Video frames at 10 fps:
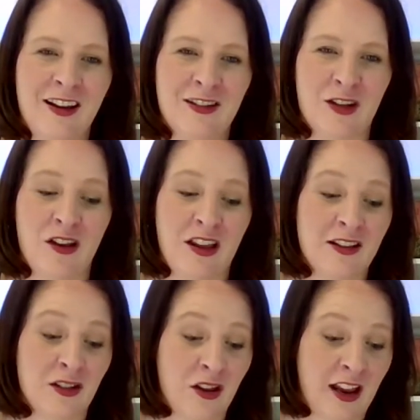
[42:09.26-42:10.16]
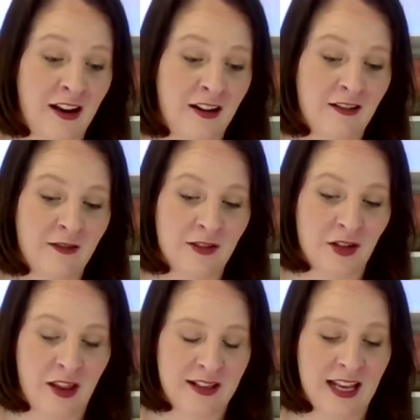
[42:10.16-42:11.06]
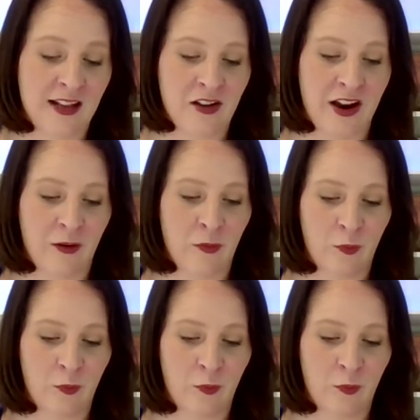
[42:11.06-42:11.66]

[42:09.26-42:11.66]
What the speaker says: So that sounds like